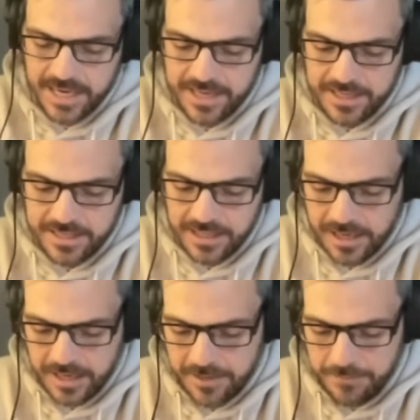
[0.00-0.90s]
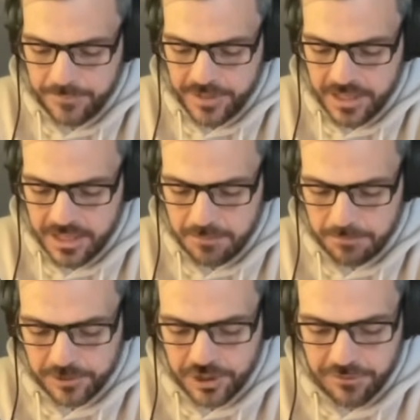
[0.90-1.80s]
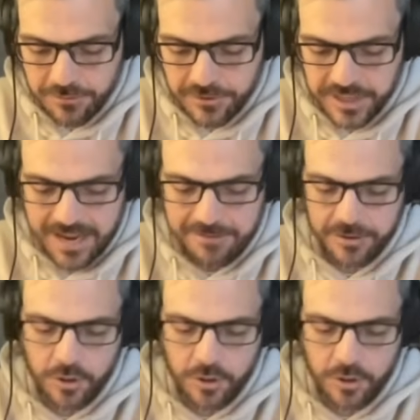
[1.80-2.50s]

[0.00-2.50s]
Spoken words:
And the chief of staff,